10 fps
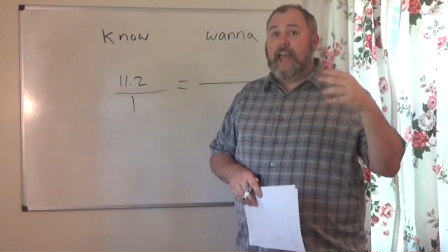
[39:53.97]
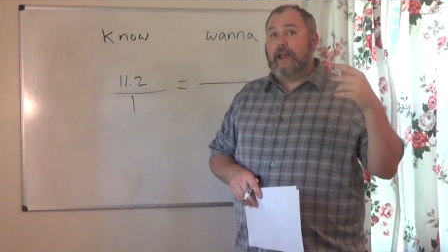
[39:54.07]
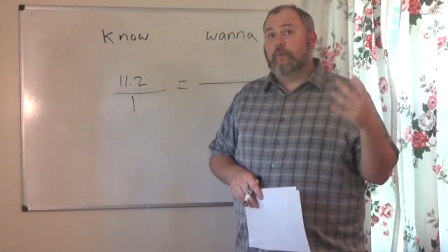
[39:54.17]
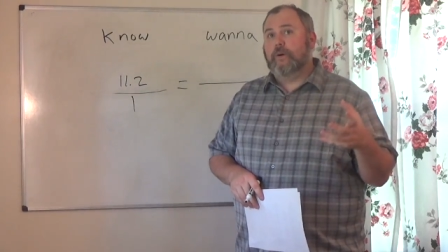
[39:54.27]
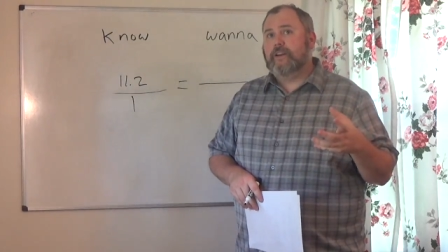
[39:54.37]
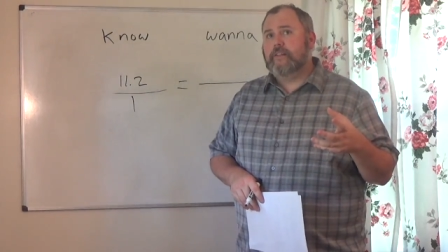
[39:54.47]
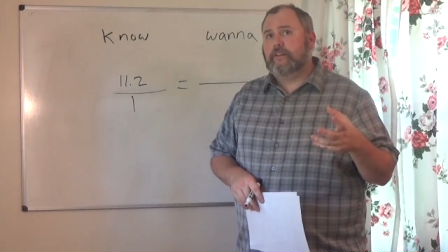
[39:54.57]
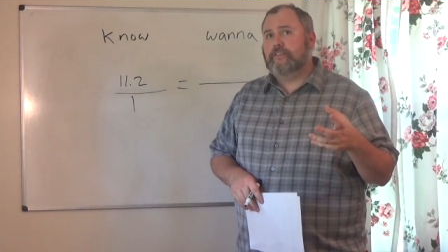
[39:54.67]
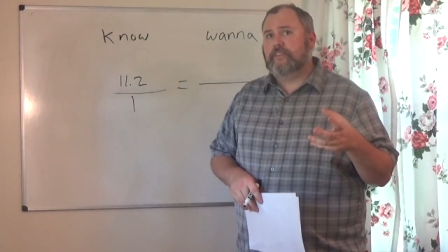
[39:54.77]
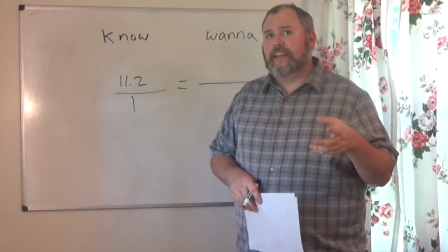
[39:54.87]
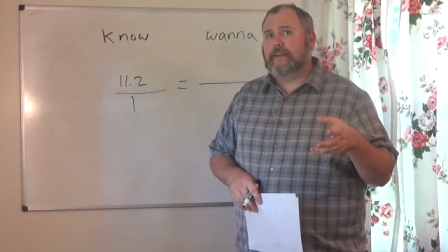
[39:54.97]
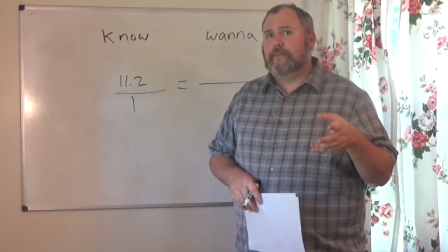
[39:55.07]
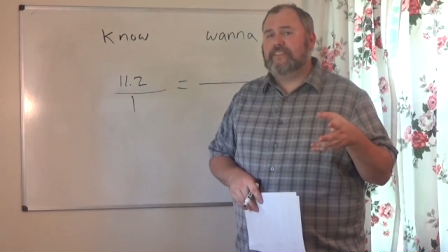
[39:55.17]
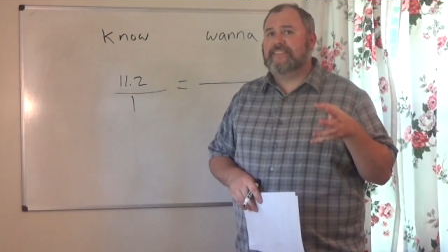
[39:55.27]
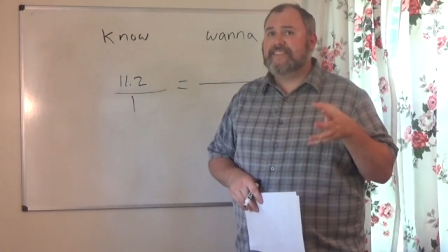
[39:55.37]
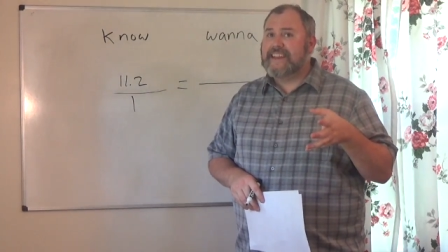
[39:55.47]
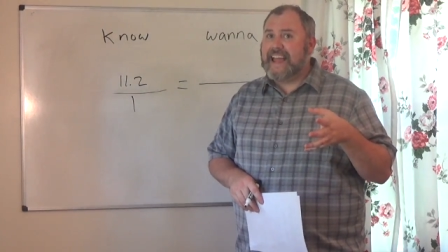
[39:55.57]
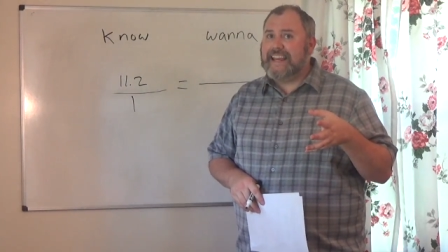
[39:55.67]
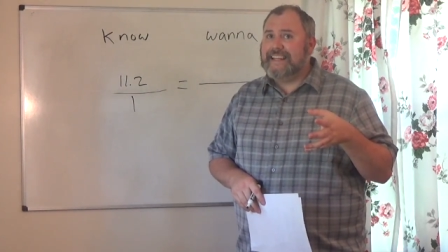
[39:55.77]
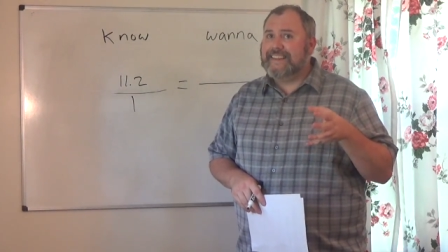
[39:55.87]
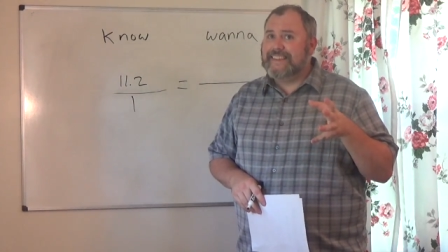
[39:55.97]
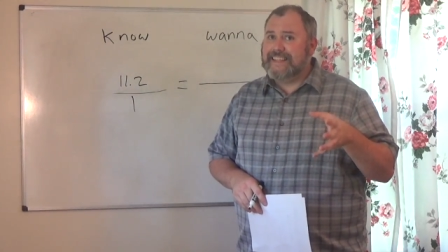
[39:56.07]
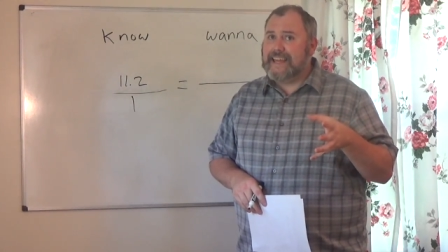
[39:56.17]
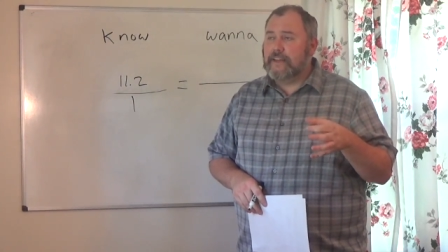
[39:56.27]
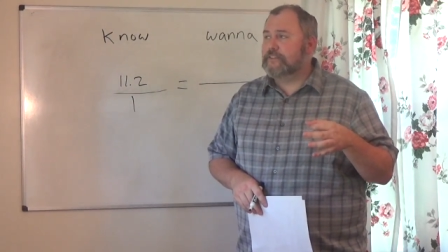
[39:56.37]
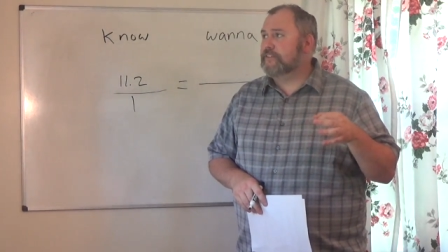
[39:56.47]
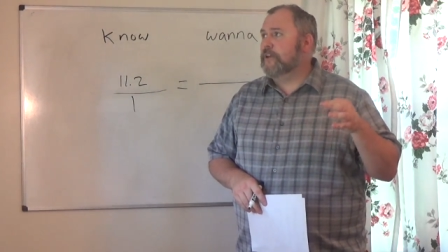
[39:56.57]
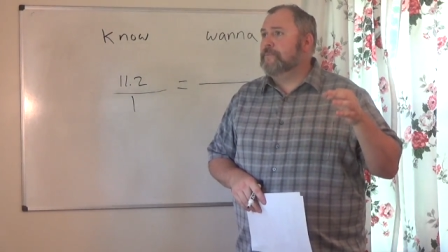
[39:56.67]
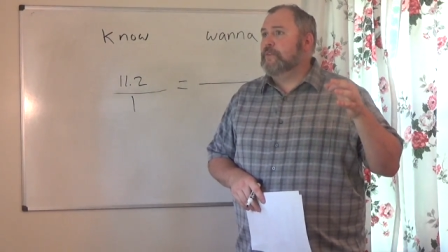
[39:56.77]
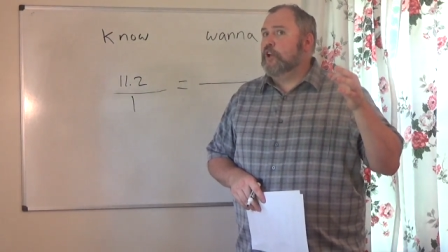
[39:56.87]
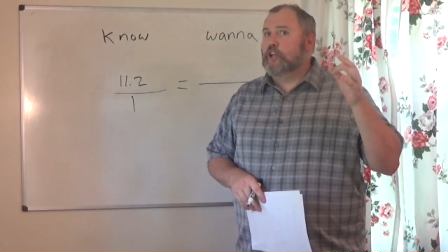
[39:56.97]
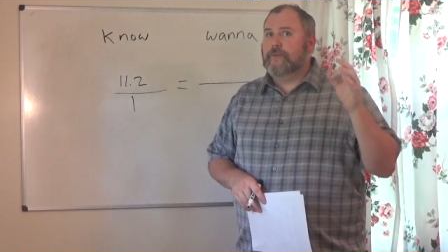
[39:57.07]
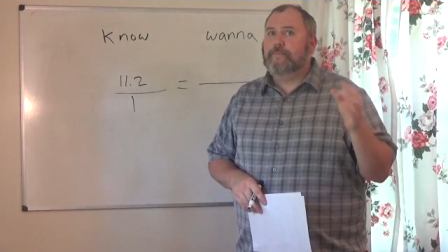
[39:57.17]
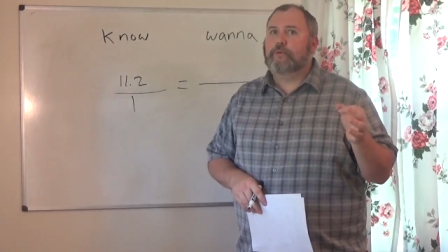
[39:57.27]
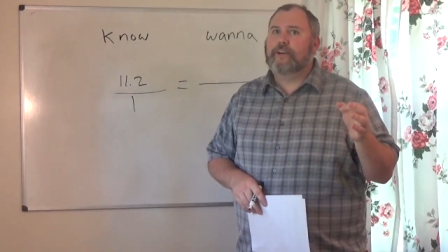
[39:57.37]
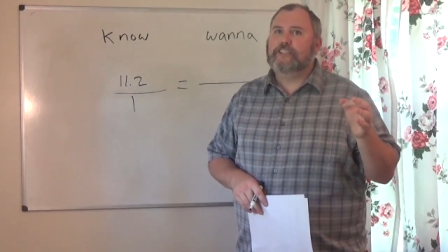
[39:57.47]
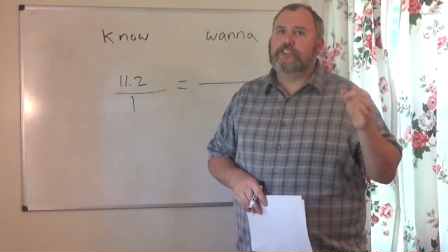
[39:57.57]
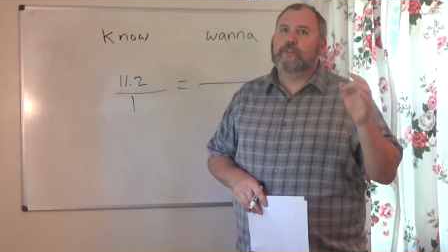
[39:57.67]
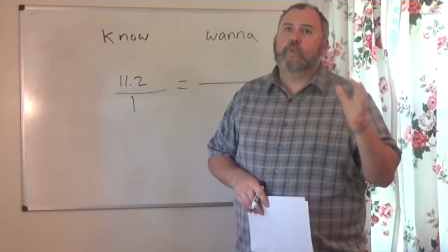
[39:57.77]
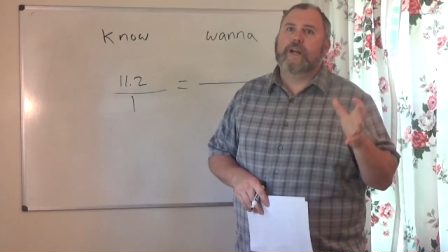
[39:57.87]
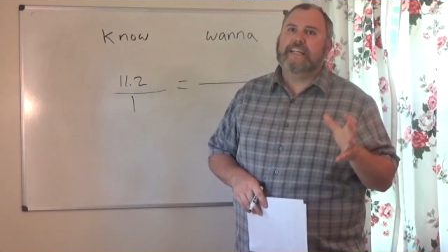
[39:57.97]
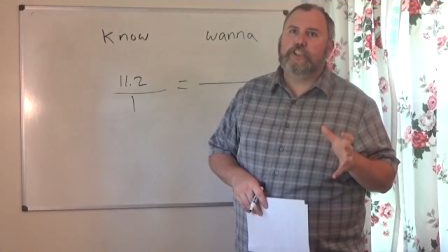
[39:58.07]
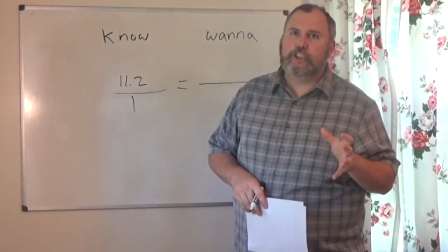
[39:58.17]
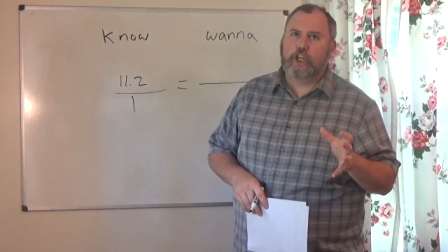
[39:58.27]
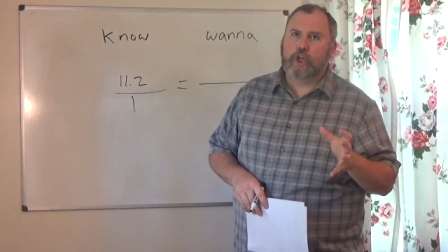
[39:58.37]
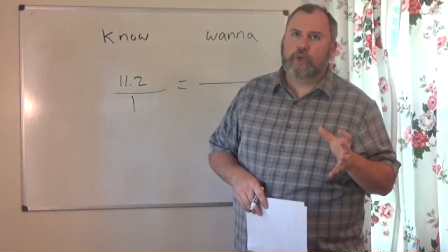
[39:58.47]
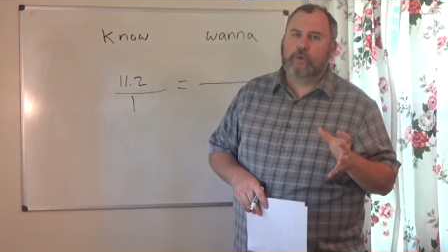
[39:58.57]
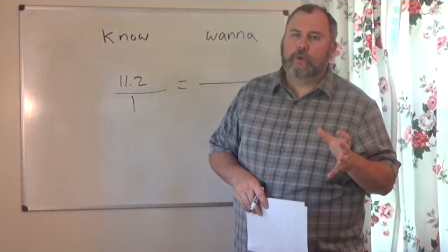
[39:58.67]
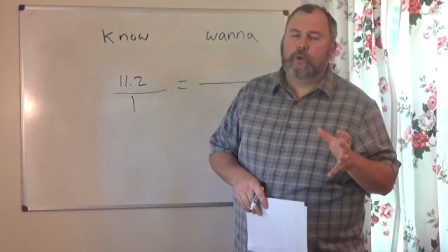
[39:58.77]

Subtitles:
and one of those statements state this: compression ratio.